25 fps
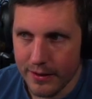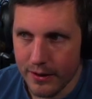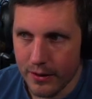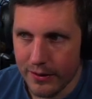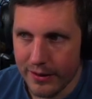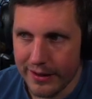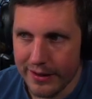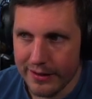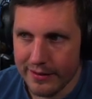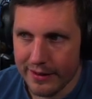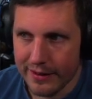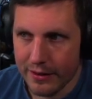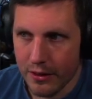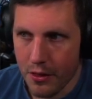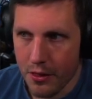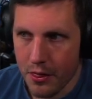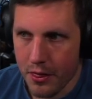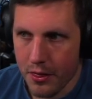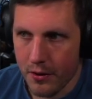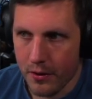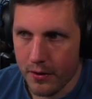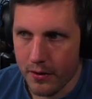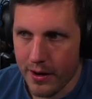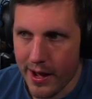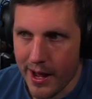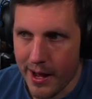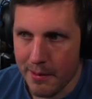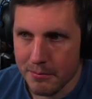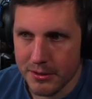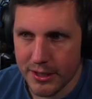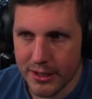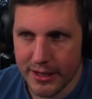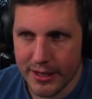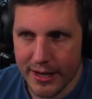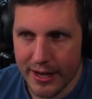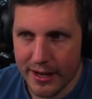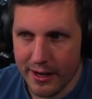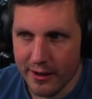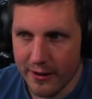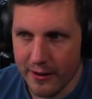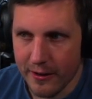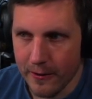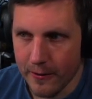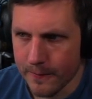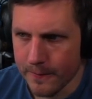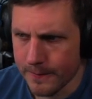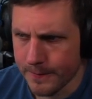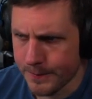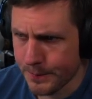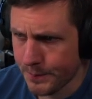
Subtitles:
he's like the third option kind of deal.